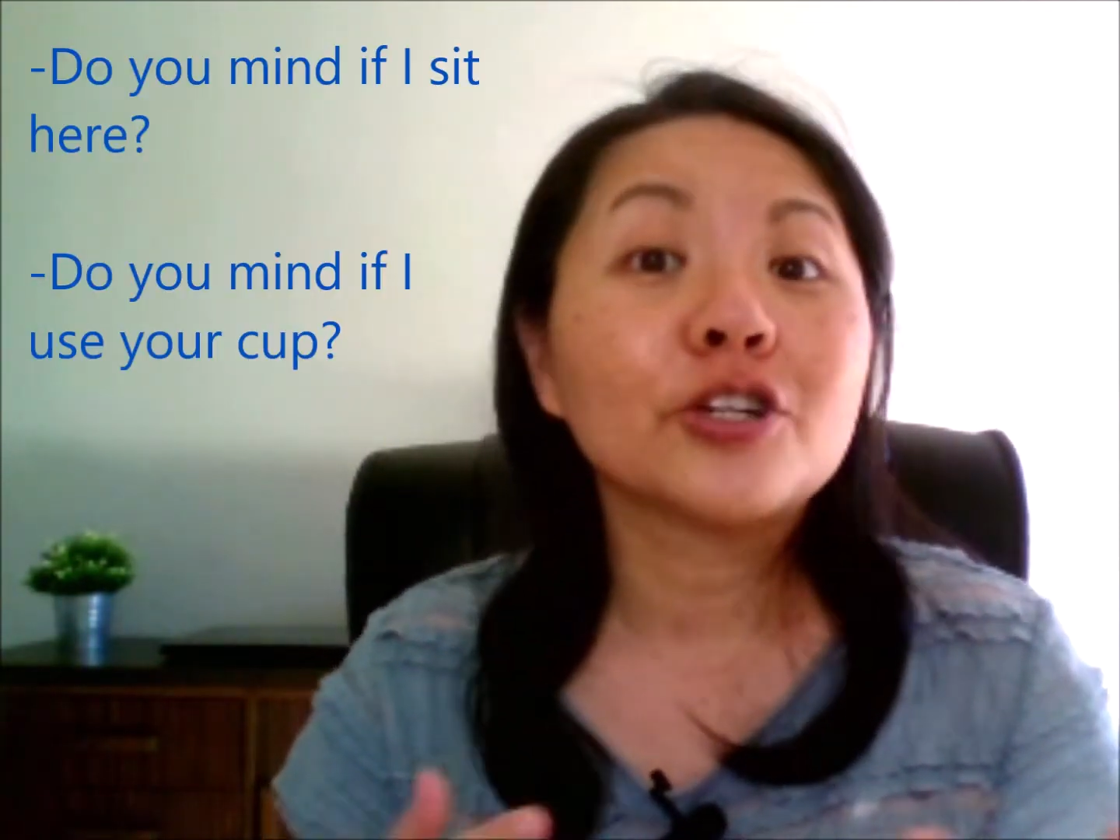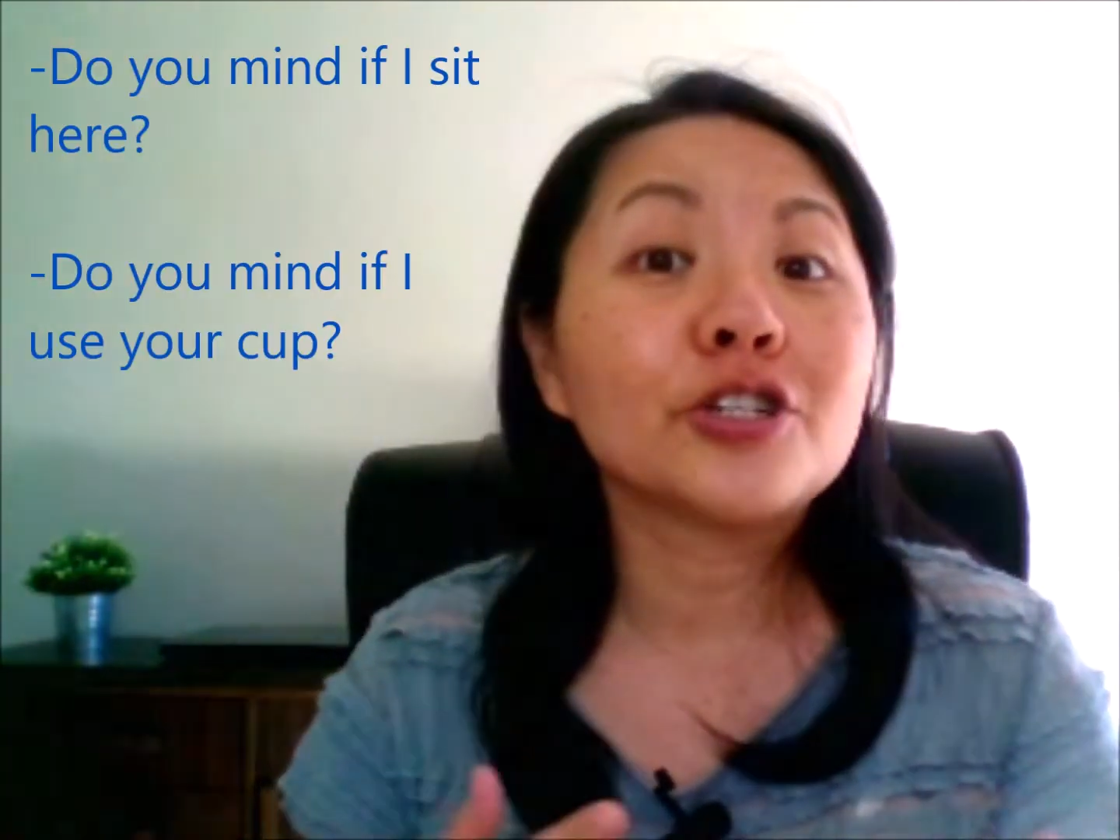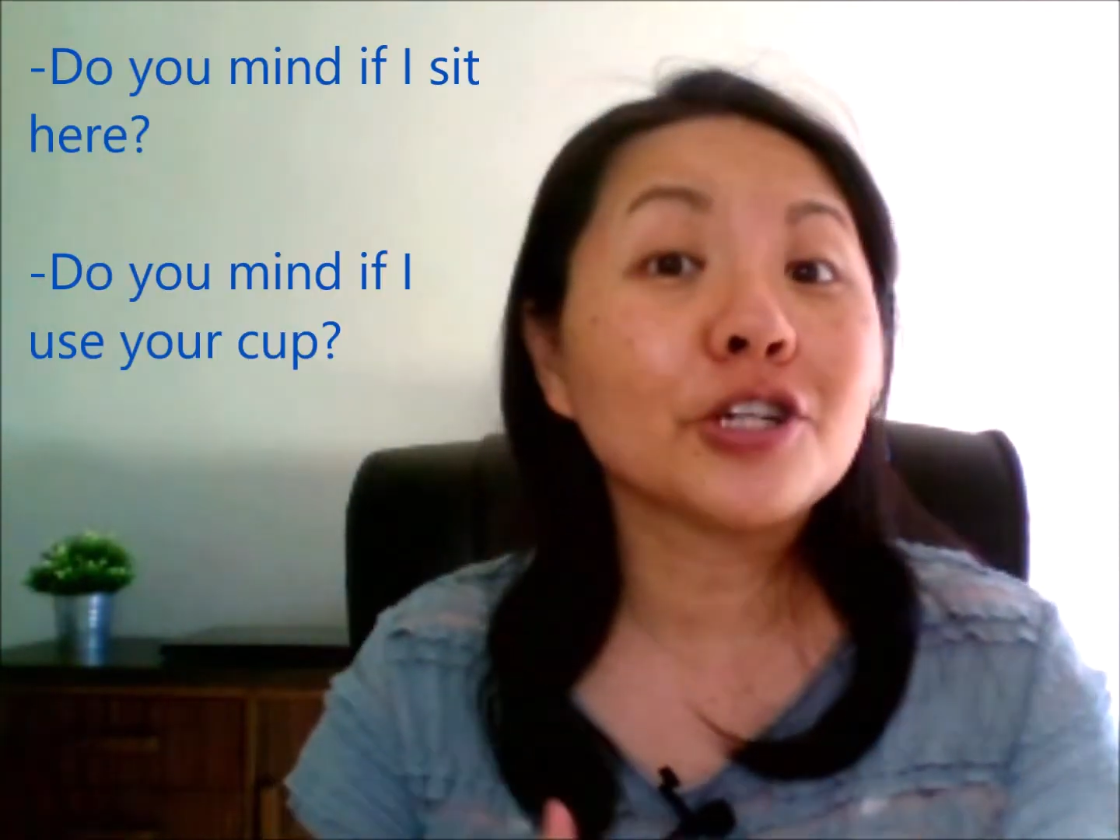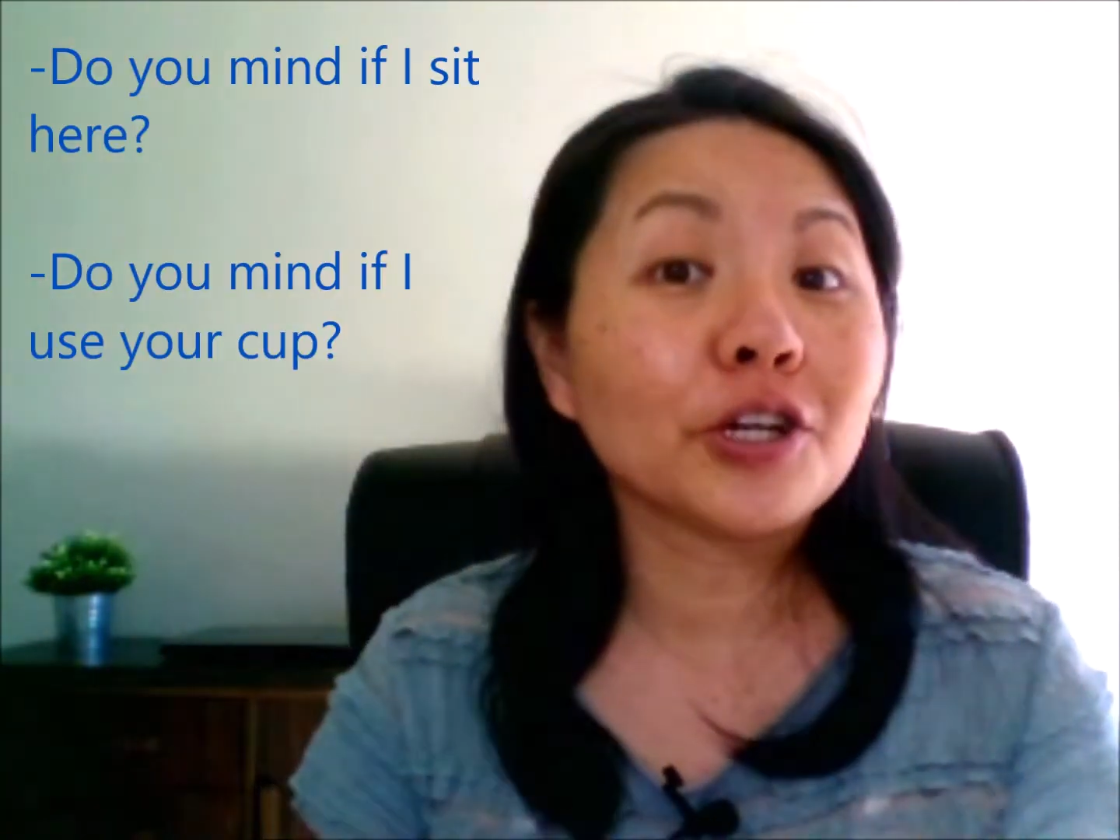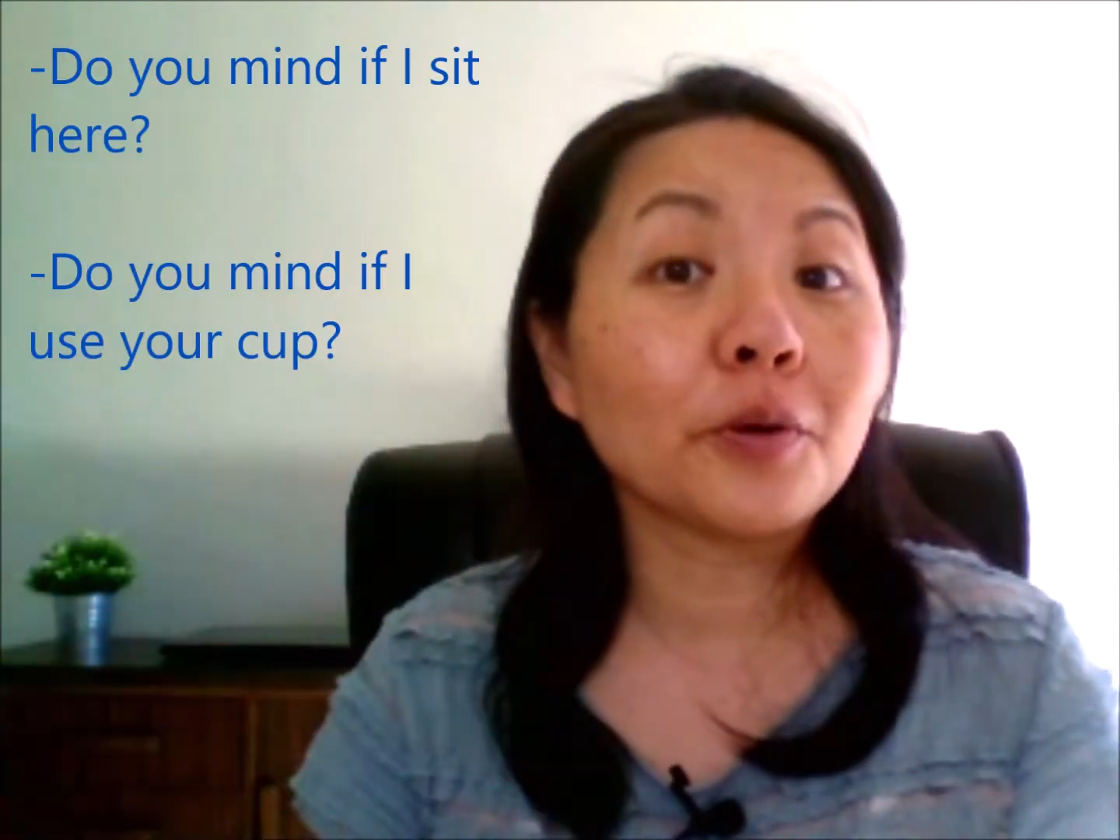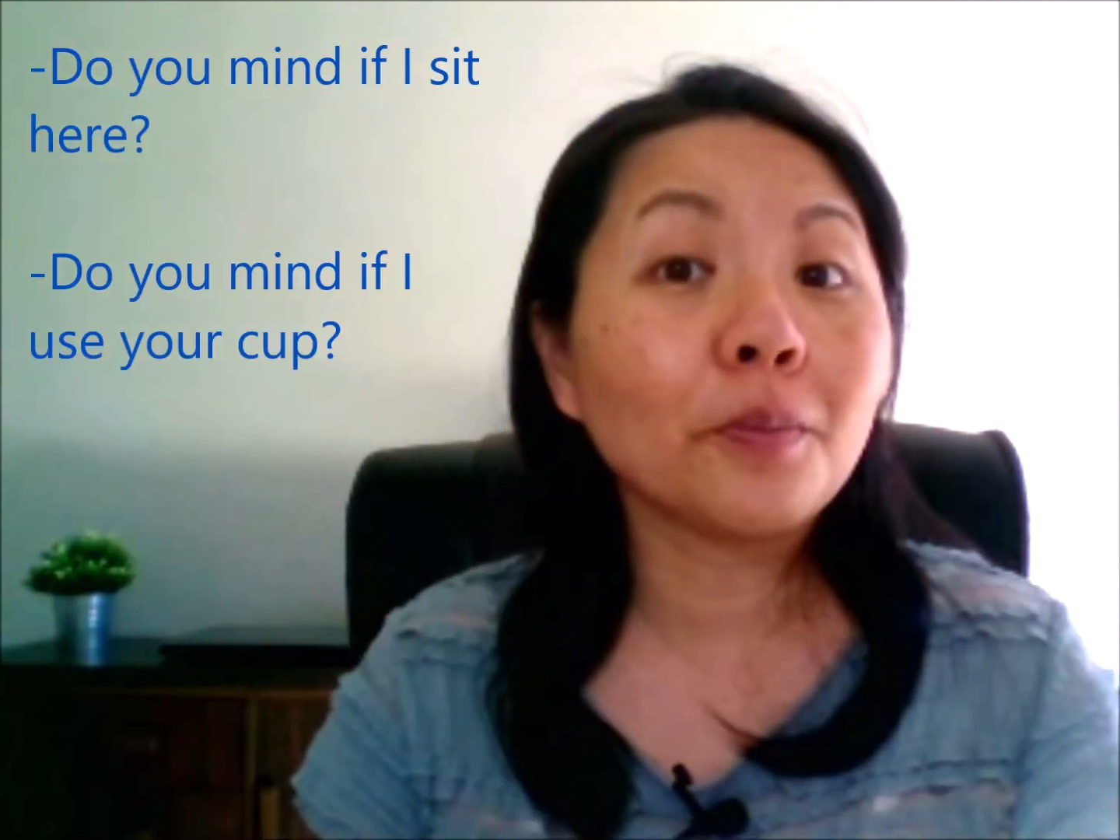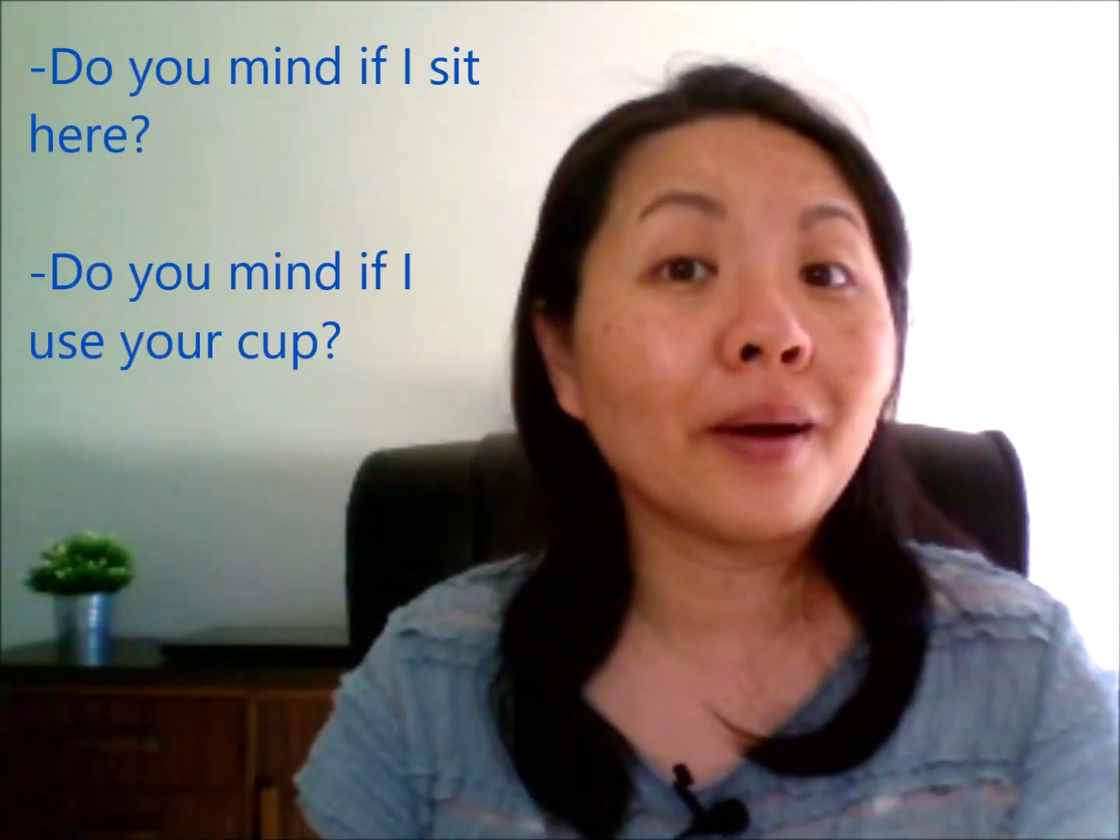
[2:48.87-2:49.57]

Do you